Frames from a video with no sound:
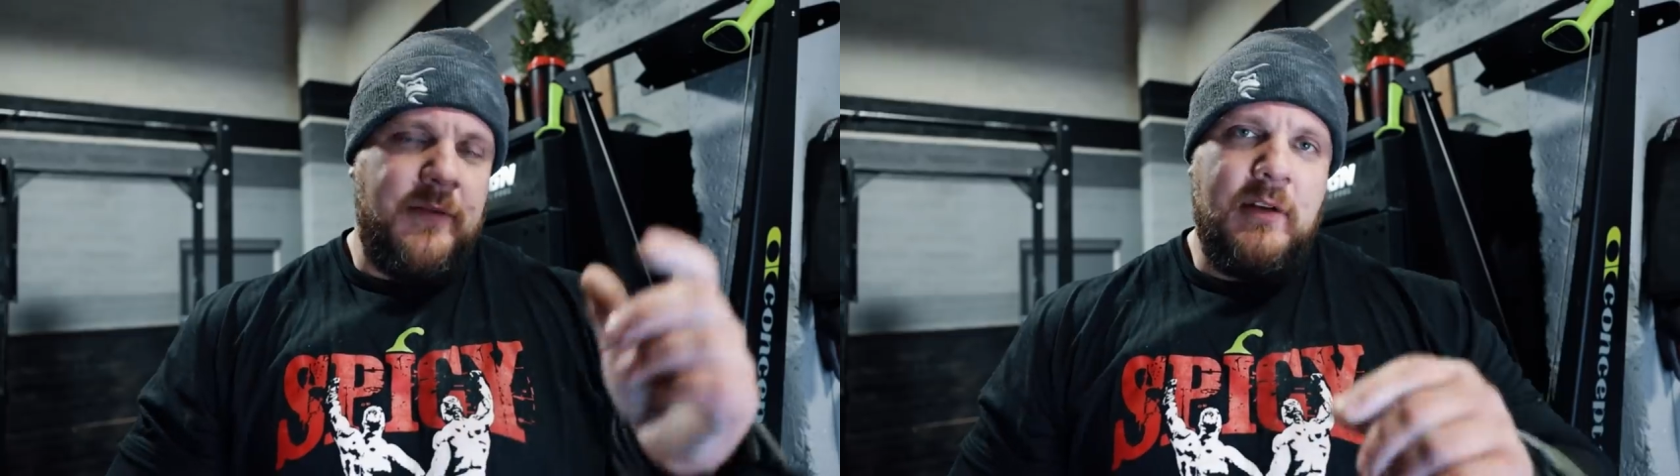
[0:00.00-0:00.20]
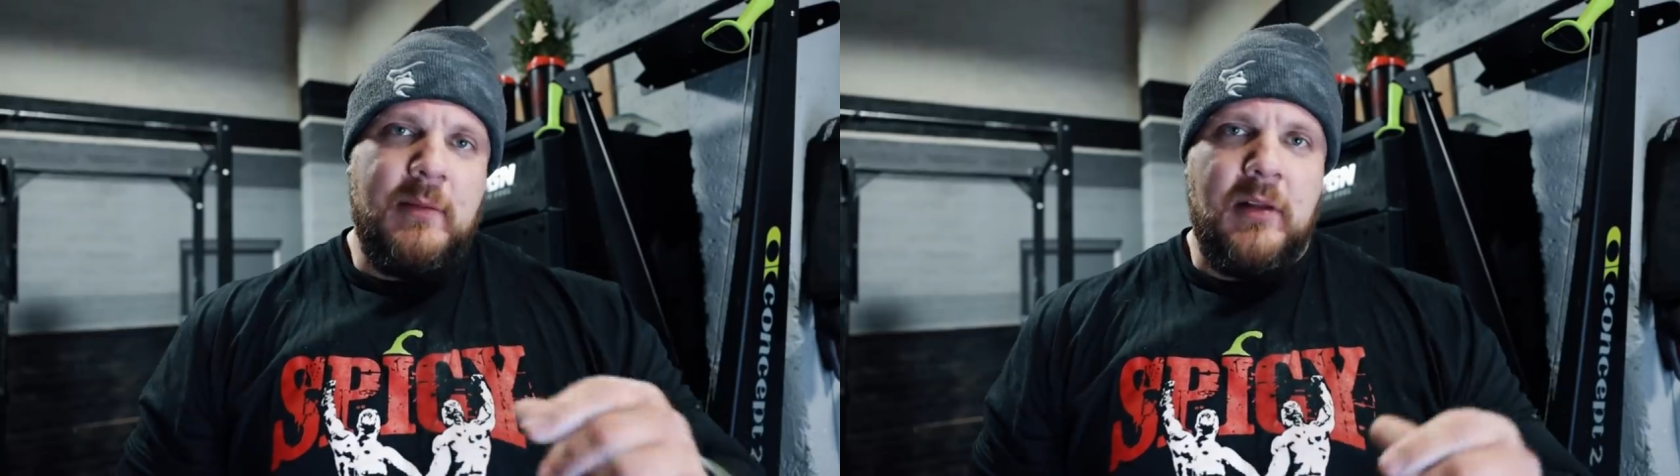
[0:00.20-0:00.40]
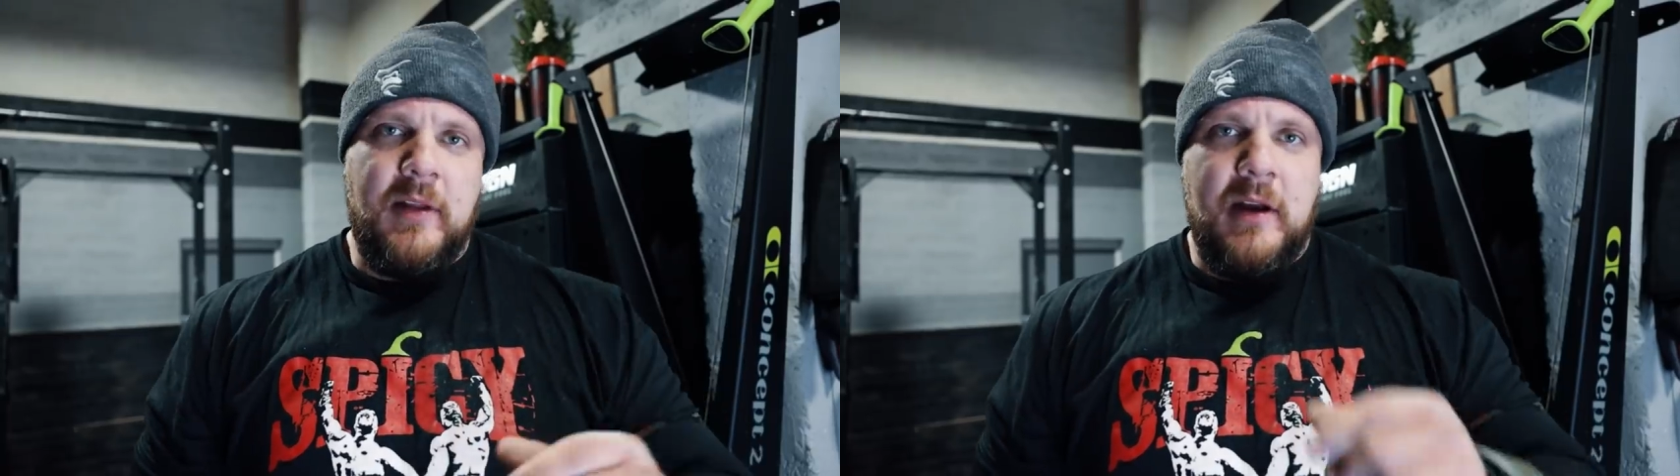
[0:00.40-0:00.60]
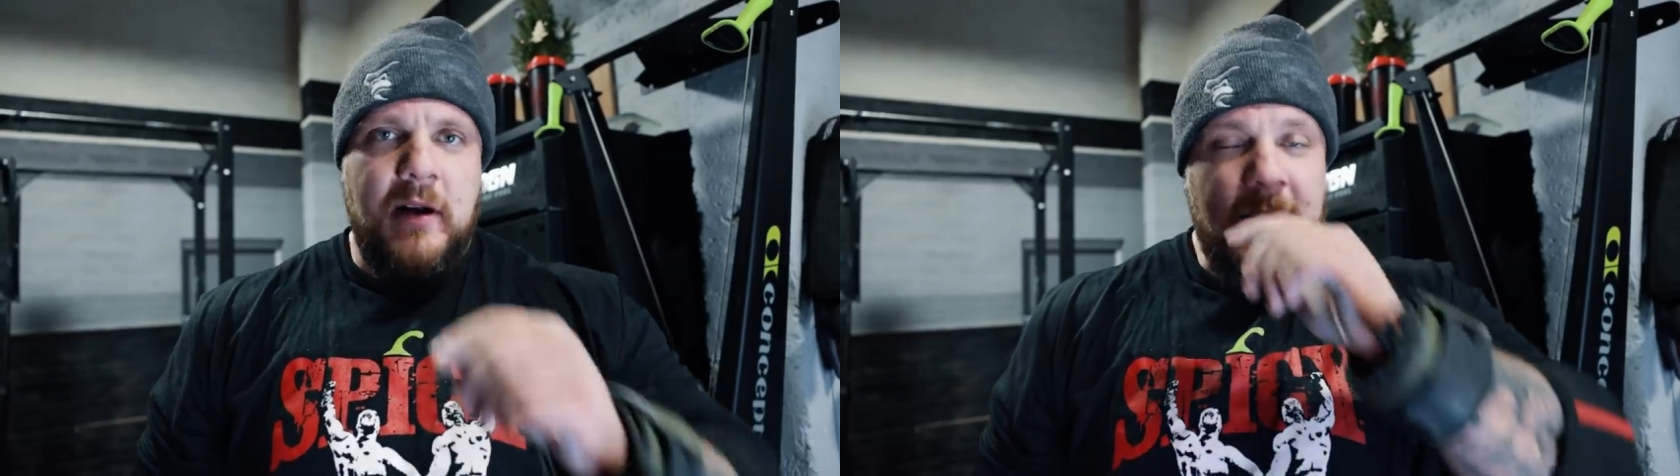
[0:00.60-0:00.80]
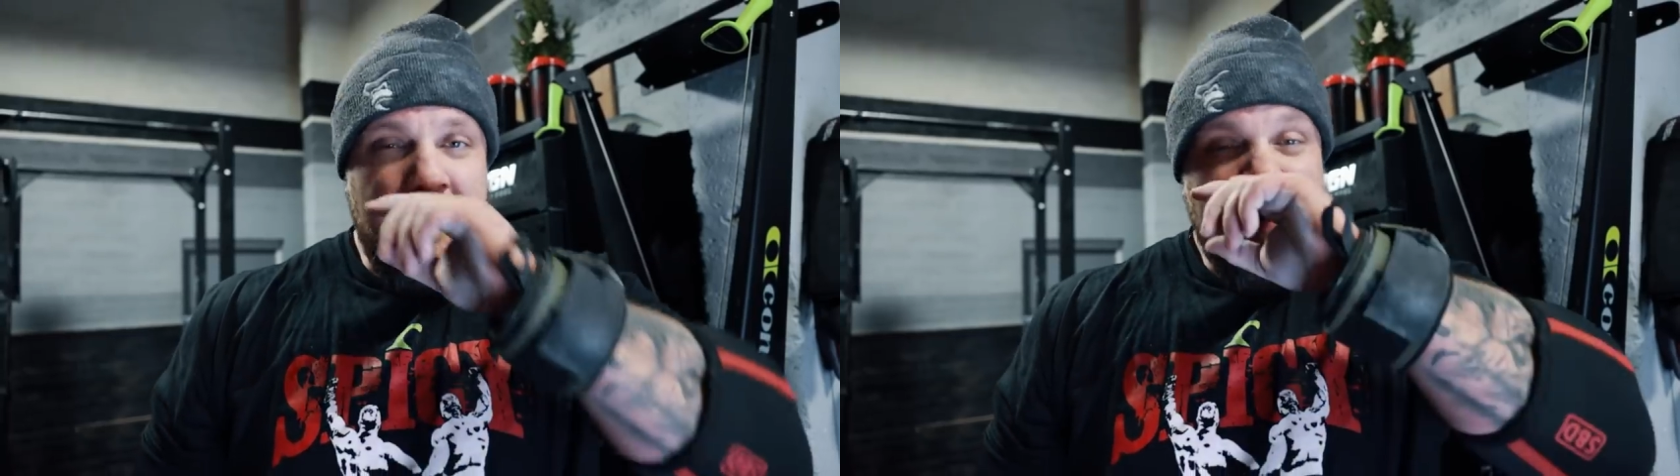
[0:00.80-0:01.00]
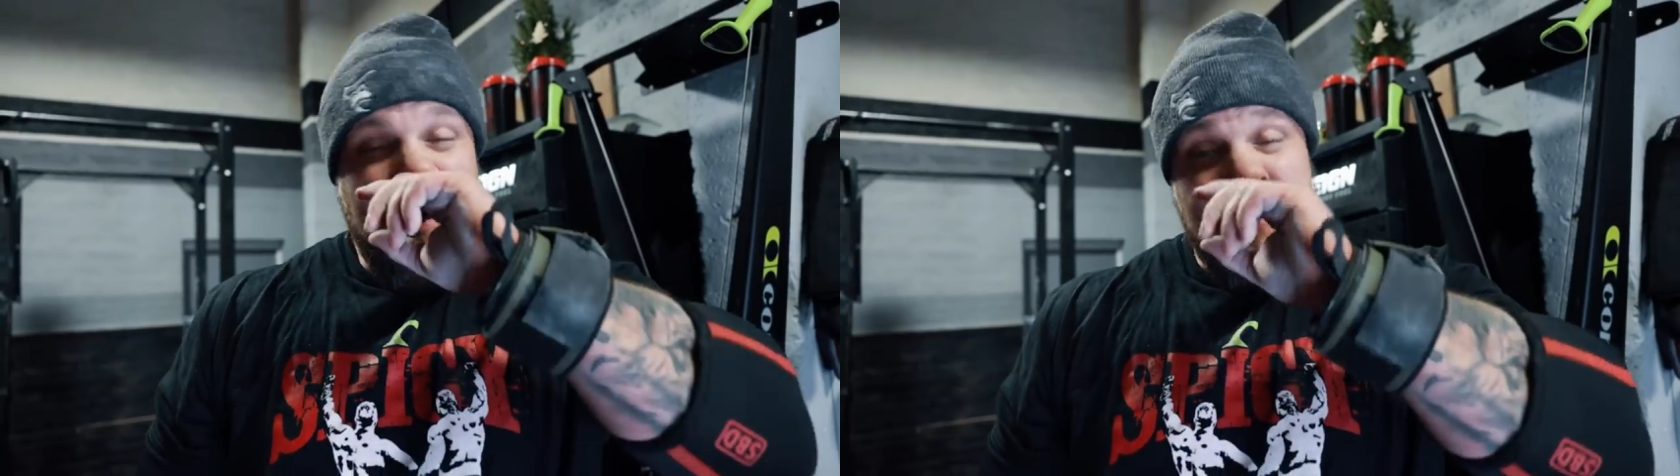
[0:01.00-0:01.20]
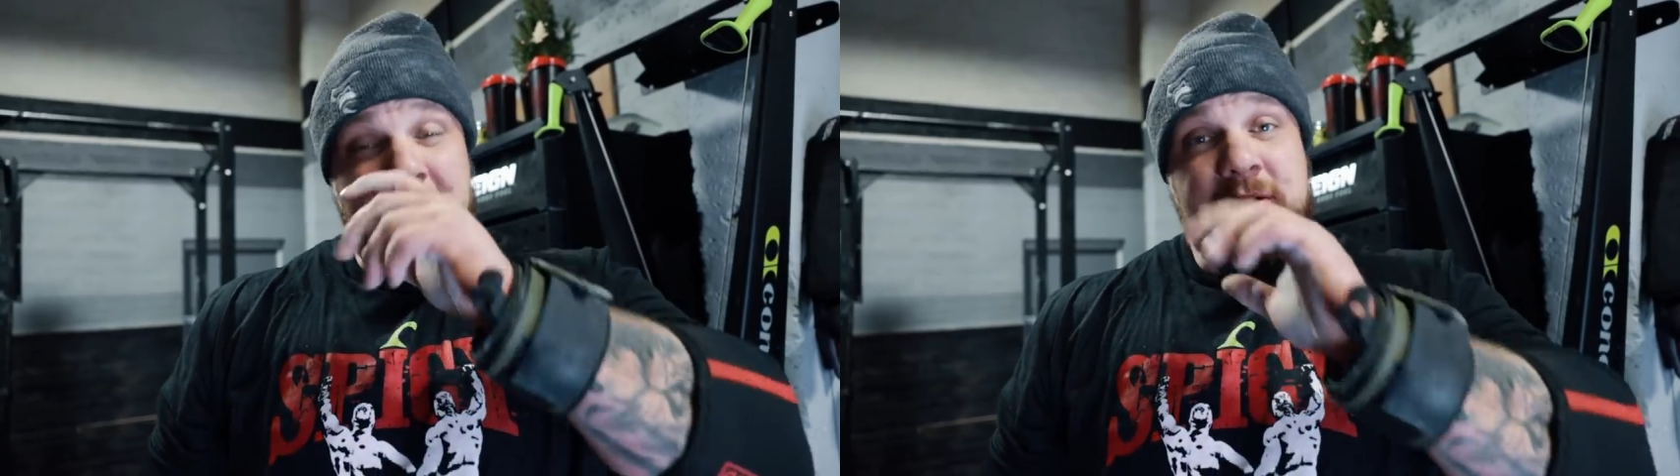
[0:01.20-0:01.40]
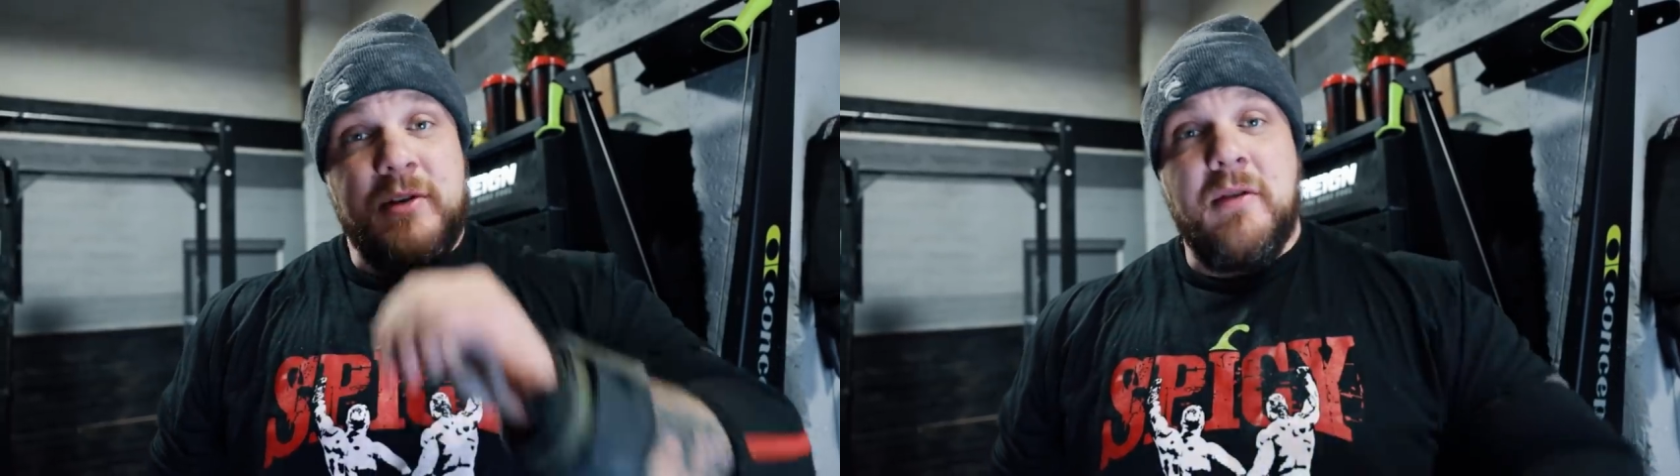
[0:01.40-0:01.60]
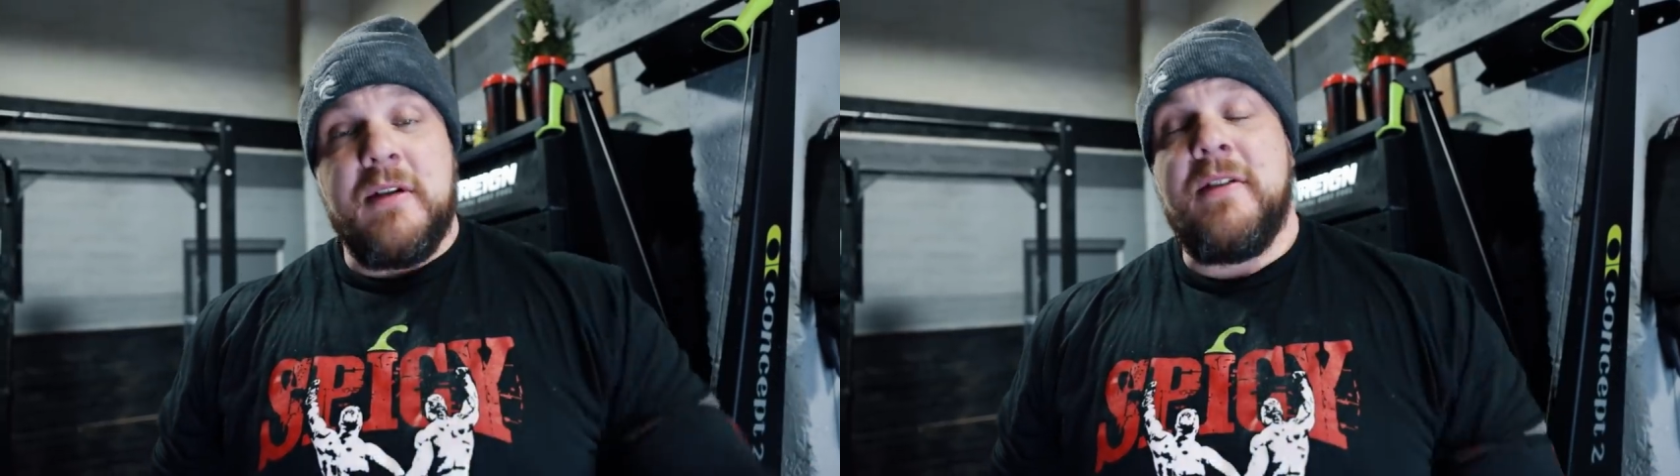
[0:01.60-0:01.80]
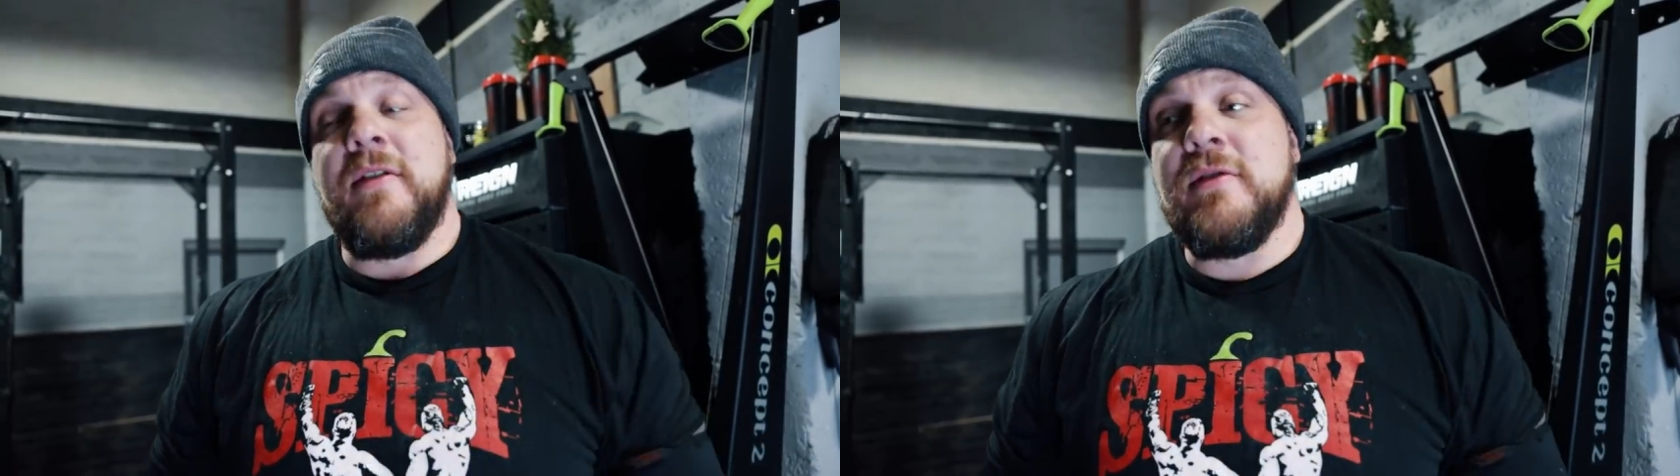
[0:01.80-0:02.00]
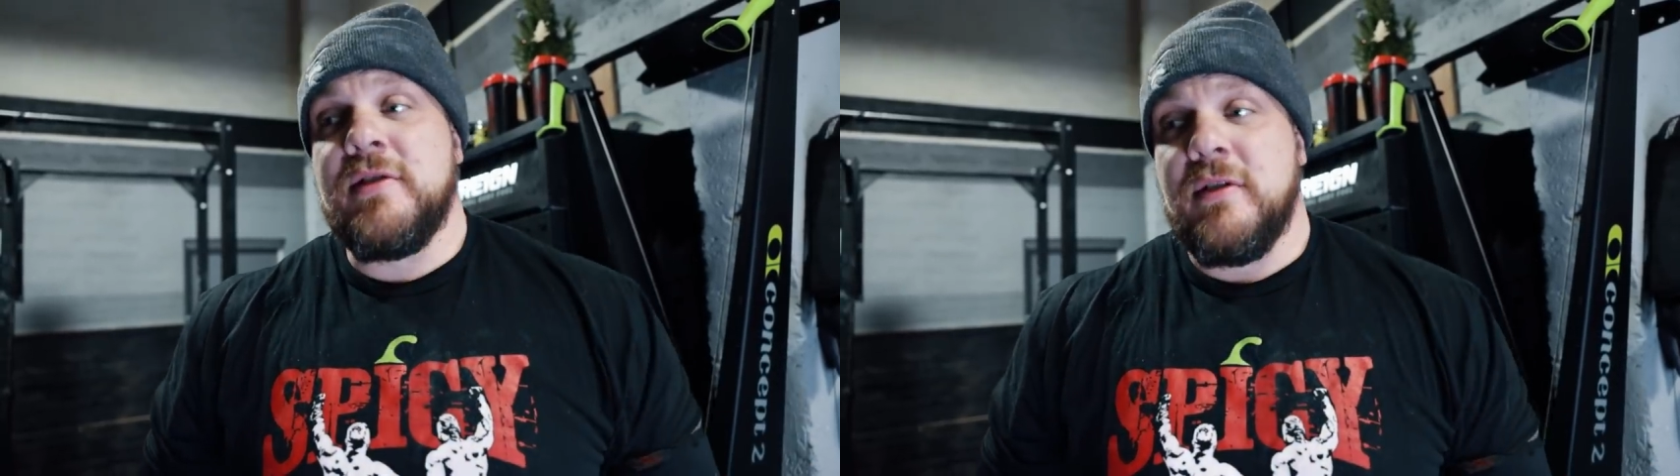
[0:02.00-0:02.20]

a few mil there, and it makes all the difference.